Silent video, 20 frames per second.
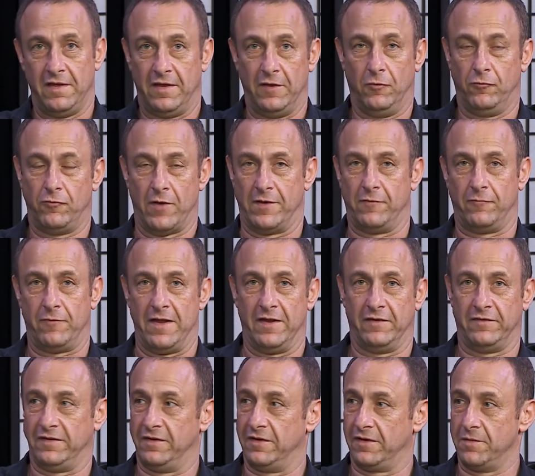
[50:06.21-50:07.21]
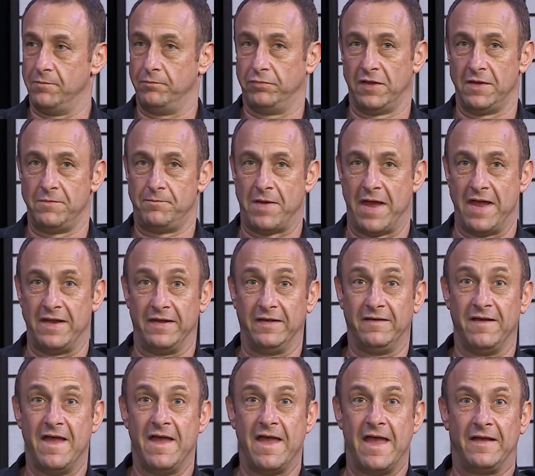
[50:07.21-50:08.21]
He'll run around in a complete
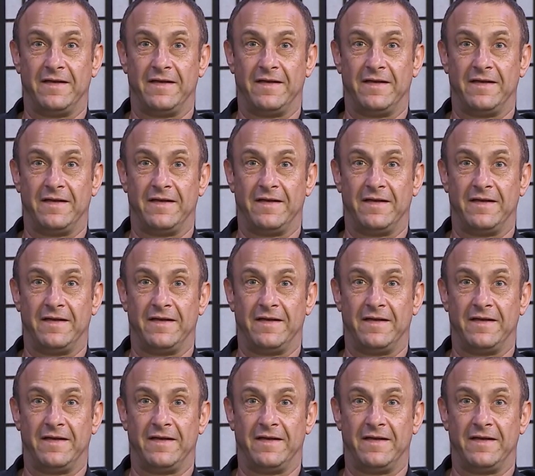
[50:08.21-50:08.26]
panic.